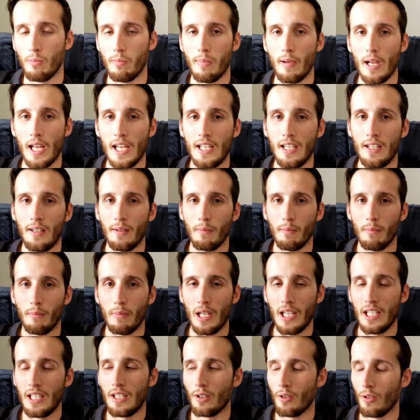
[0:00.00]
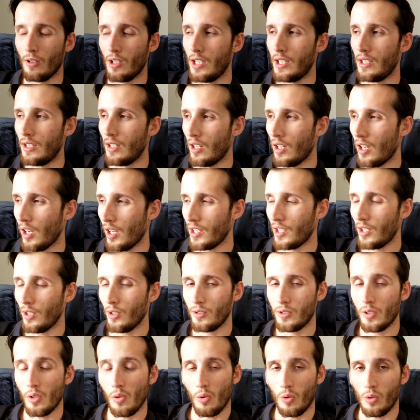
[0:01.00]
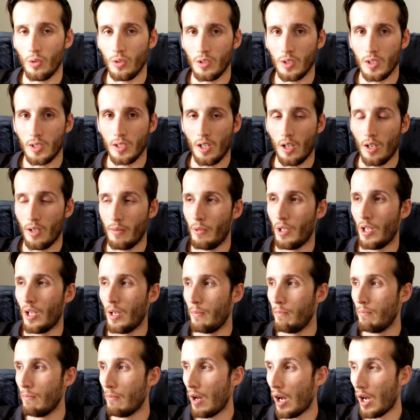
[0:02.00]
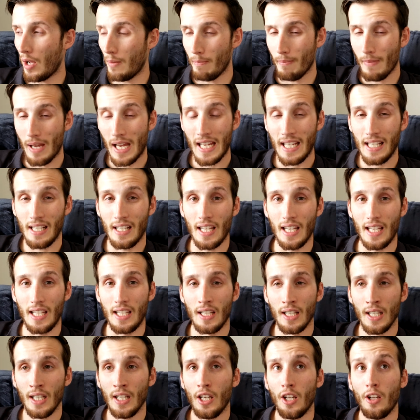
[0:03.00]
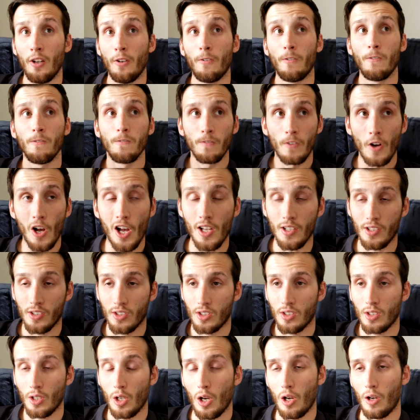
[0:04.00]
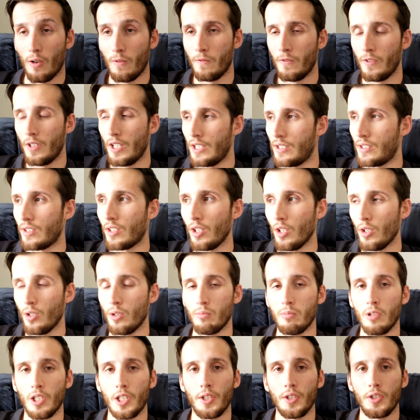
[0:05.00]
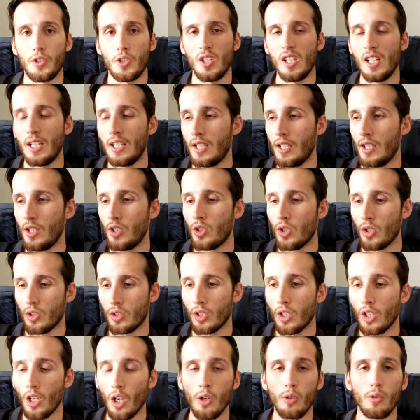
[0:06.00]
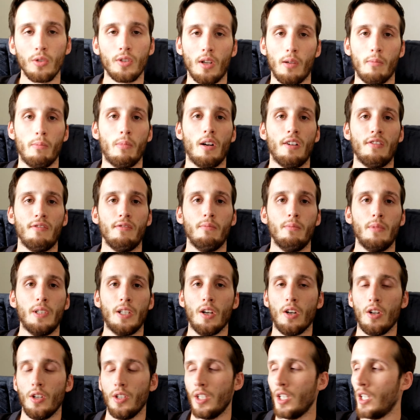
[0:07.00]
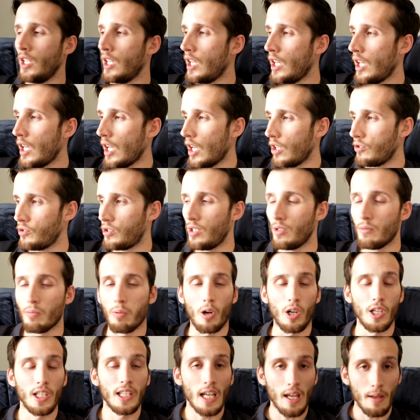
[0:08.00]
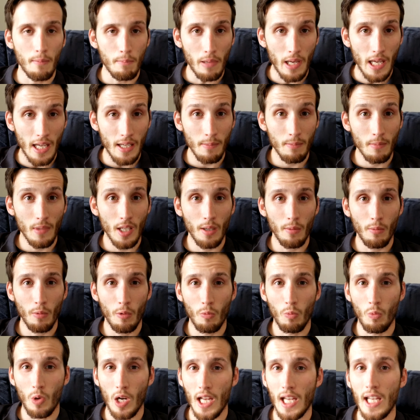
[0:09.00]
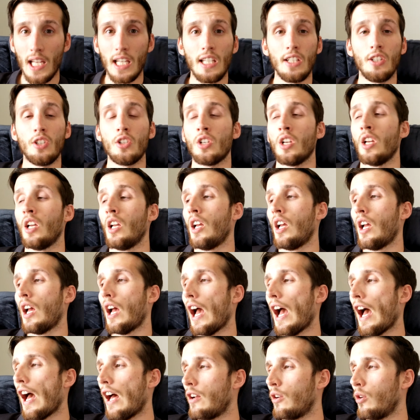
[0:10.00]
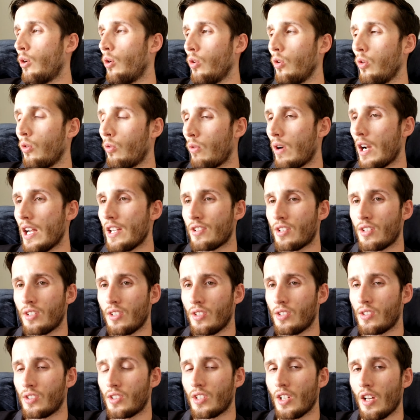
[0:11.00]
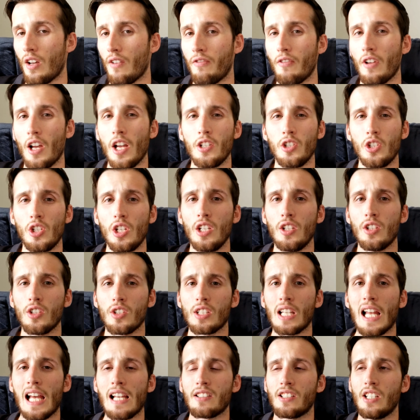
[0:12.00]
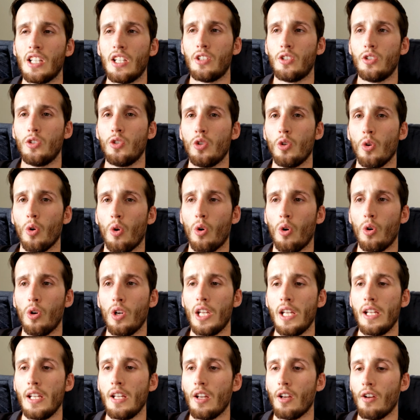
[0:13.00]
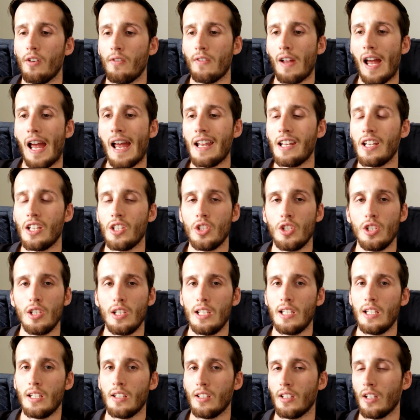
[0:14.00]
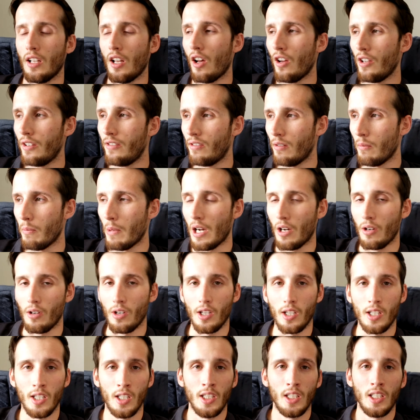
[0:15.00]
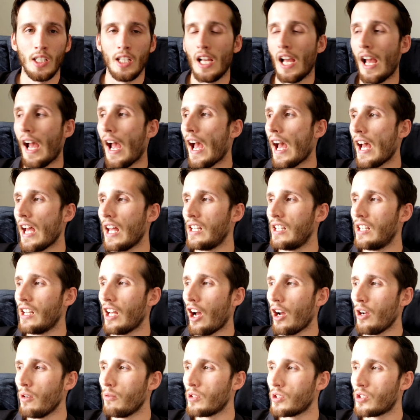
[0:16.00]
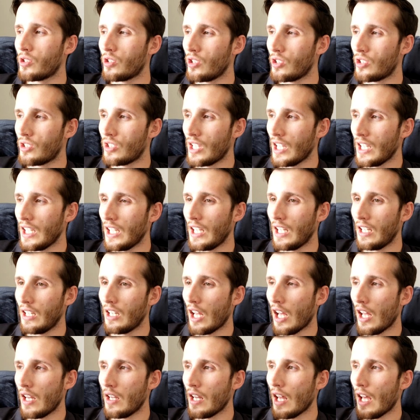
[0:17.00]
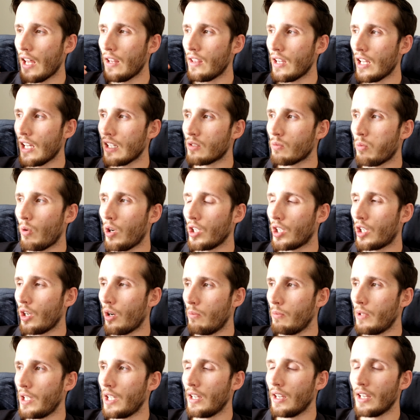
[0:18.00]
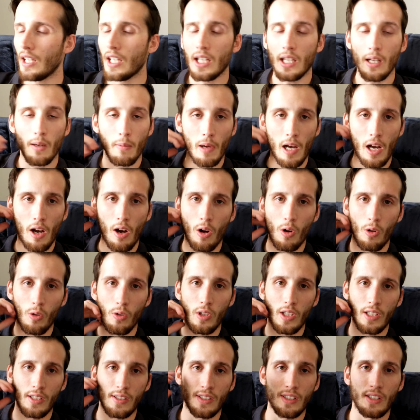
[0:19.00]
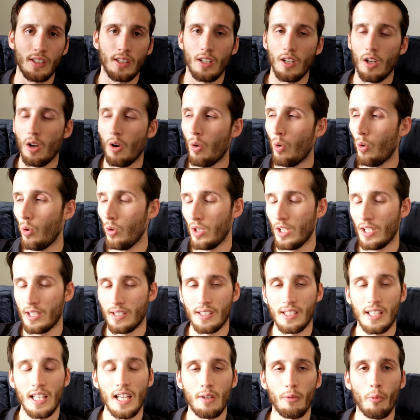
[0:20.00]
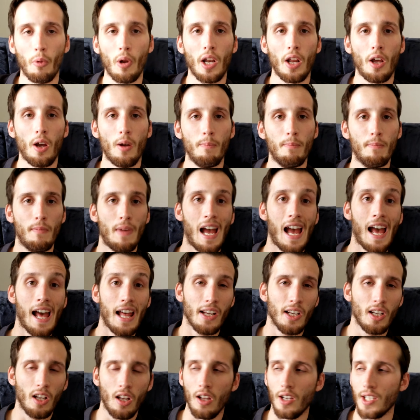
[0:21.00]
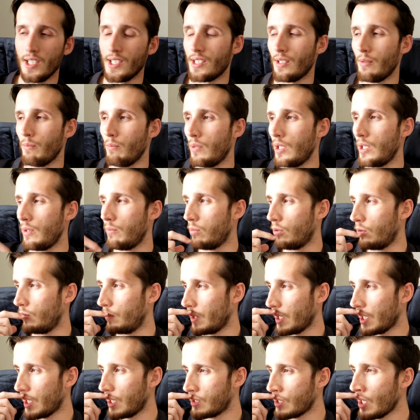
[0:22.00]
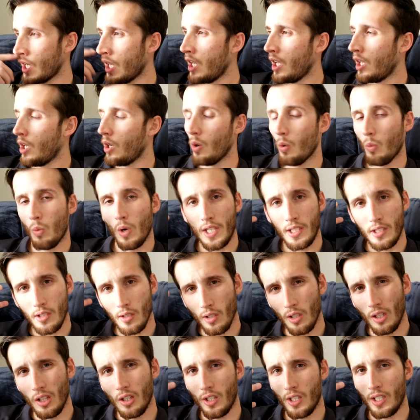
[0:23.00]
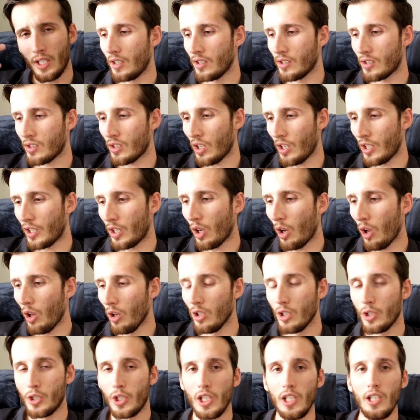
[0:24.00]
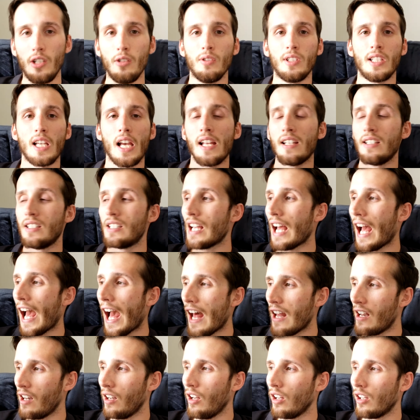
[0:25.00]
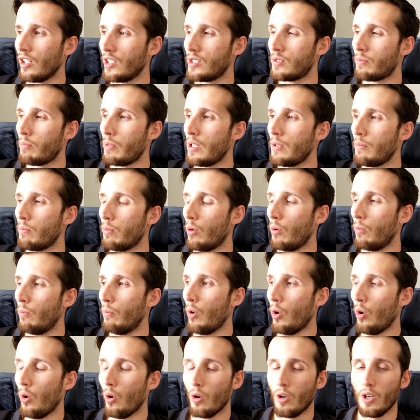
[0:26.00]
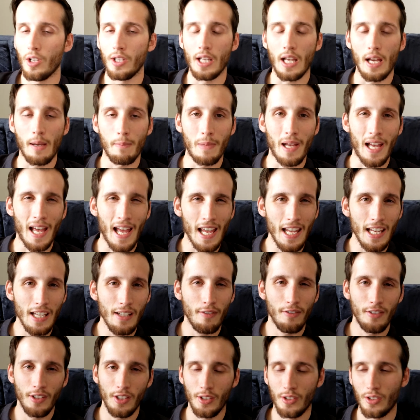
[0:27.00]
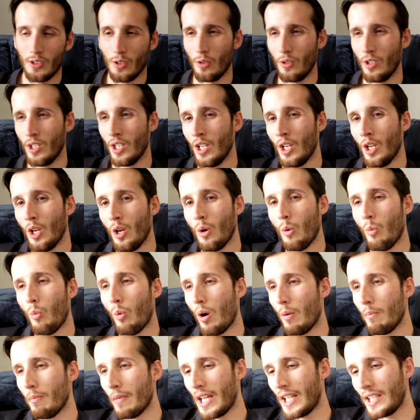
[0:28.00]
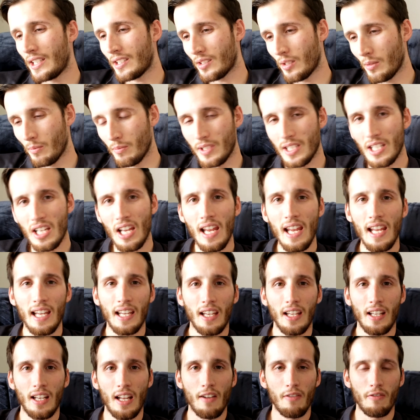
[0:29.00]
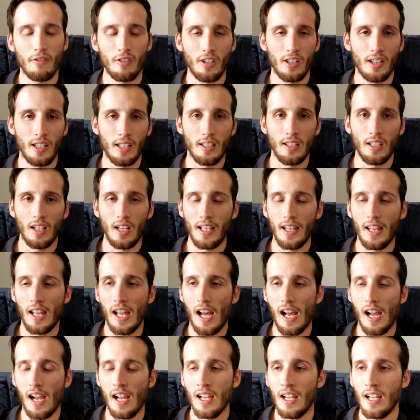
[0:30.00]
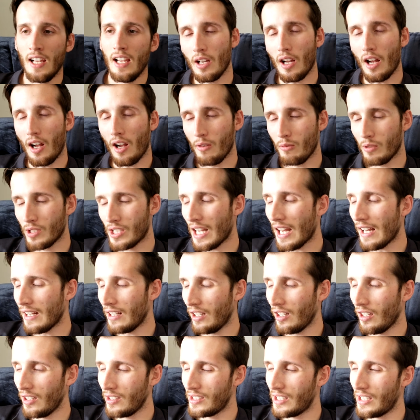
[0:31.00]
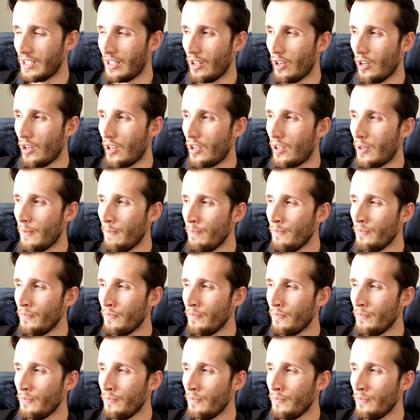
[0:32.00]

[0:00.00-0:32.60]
bakery that I go to all the time, and I made a fuss of this girl because she just goes above and beyond, and she's probably getting paid minimum wage and all the rest of the stuff, and she just has this joy of energy and life about her. And I was just thinking, and that's what got me thinking about all this thing when I'm analyzing people, because when you're learning psychology, you tend to analyze people more and their behaviors and what makes them tick and everything like that. I was analyzing her,